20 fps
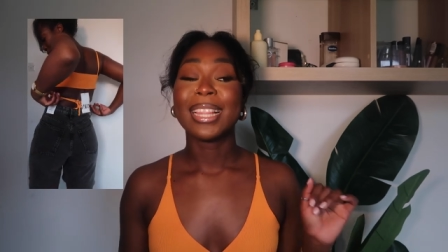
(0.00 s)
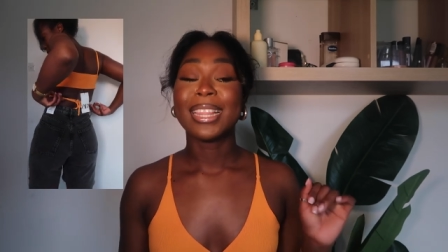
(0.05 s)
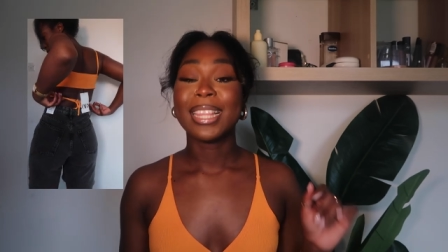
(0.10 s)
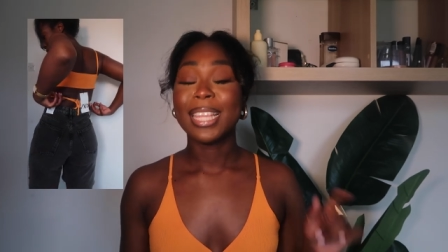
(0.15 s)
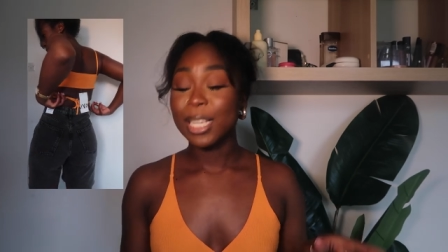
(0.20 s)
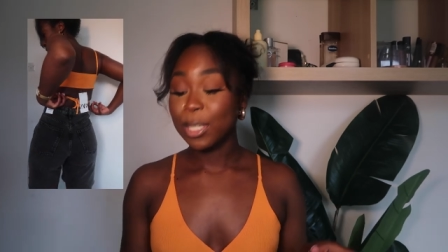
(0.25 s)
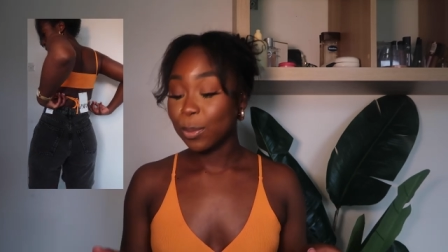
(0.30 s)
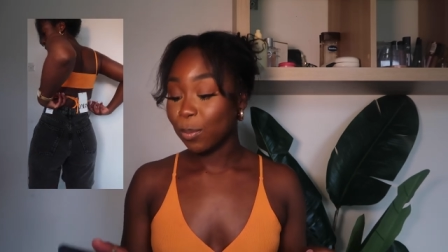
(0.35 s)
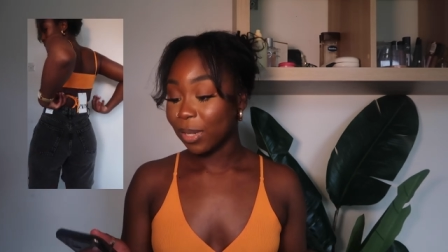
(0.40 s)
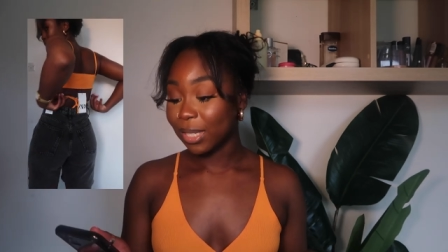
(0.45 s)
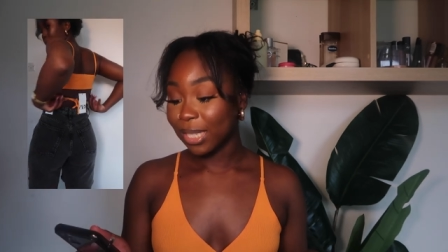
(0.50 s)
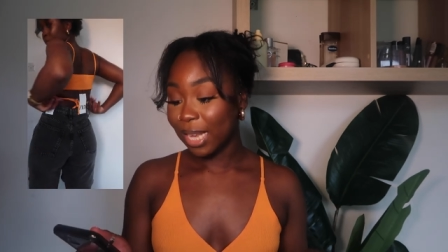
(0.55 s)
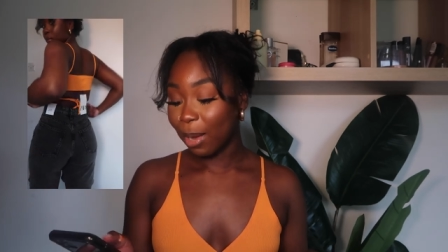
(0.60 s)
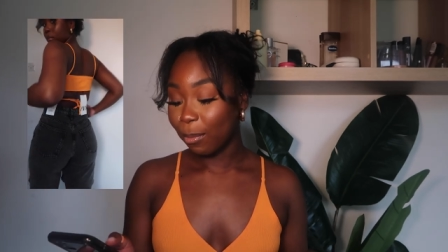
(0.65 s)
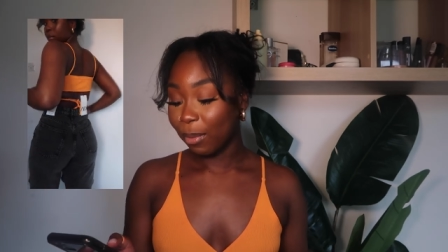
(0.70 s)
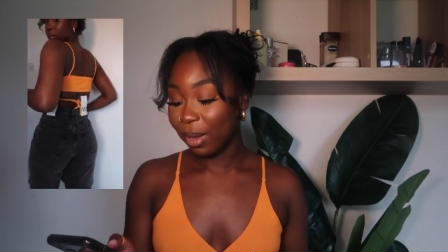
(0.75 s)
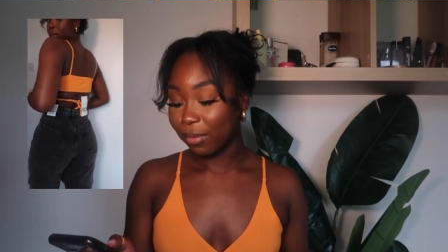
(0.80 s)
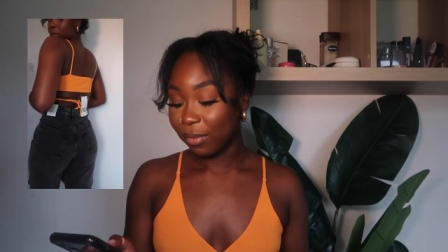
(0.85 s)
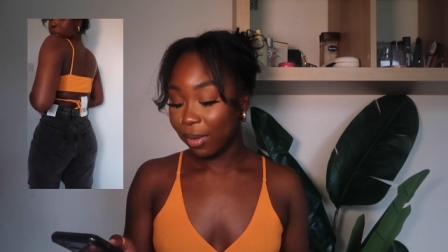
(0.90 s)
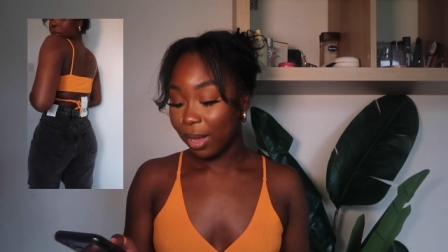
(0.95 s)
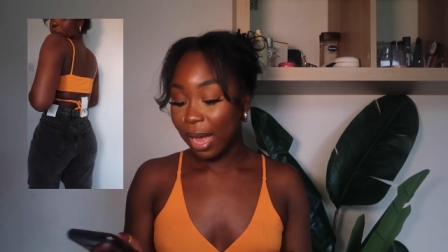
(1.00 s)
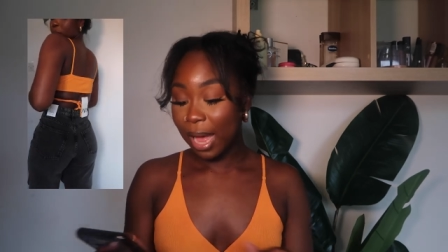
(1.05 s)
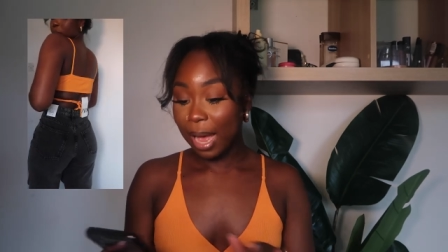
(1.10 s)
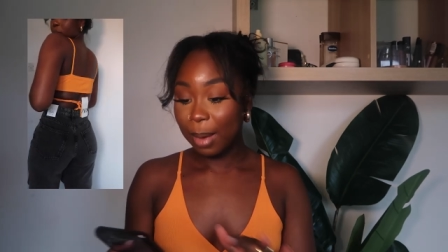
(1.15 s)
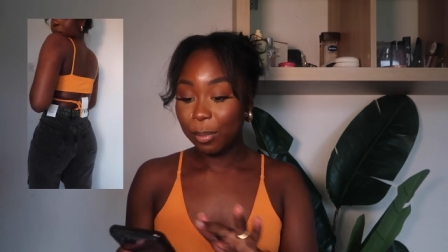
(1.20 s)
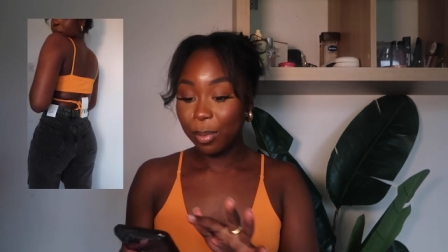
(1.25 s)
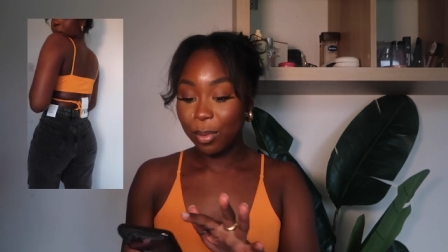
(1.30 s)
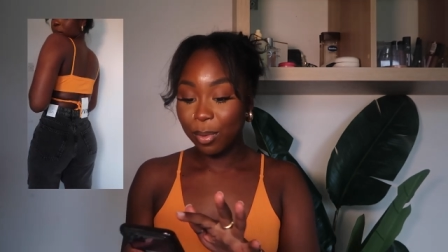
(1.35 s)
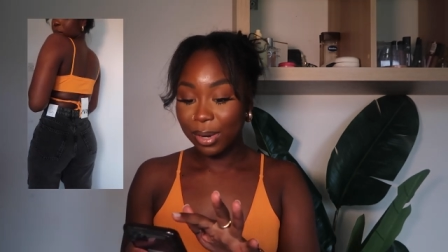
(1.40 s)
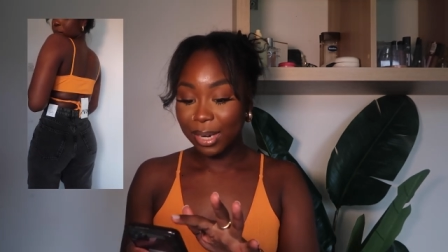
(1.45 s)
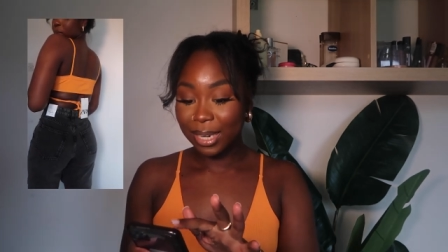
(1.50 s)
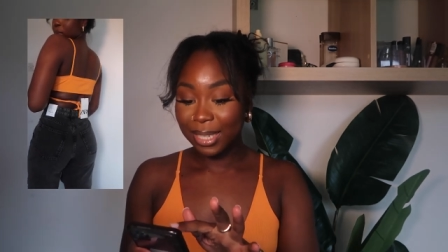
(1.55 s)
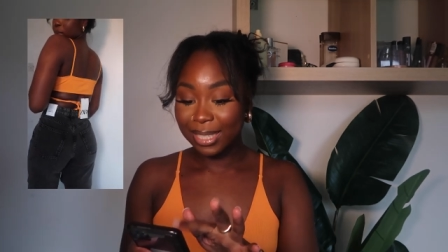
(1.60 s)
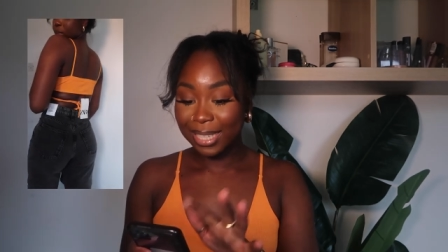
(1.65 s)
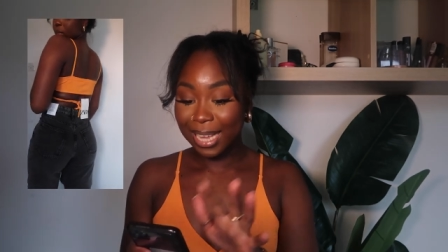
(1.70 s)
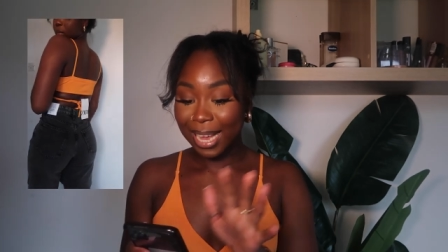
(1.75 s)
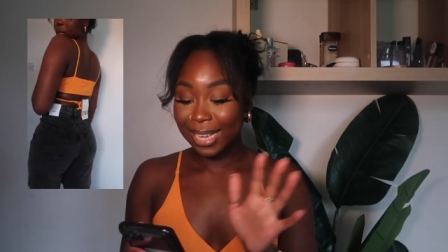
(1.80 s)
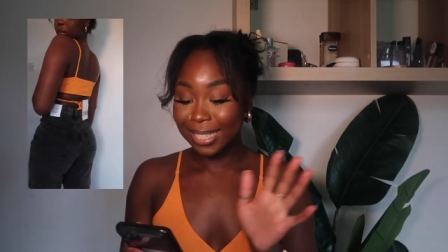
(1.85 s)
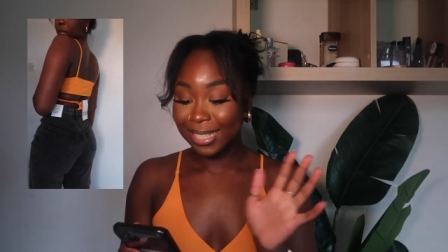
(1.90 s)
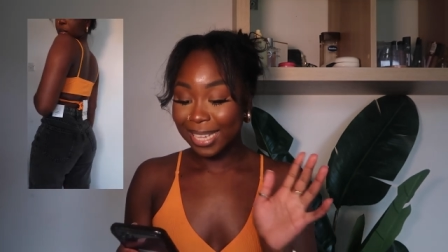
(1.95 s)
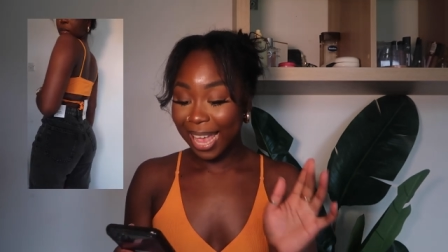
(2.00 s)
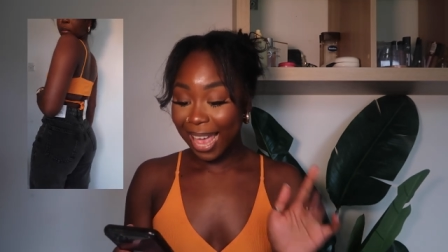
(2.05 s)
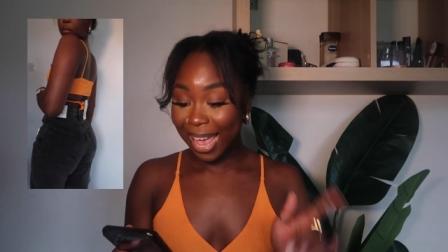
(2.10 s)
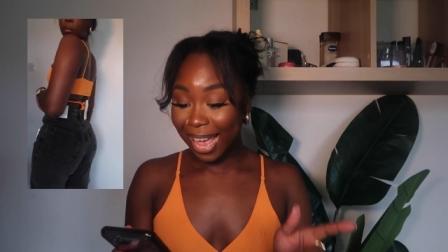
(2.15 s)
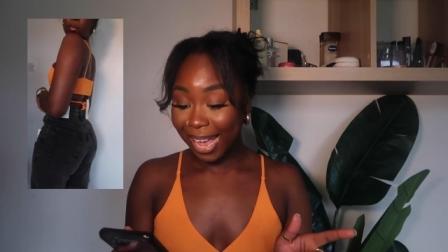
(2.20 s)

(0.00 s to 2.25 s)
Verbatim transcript: These ones, however, I bought in a size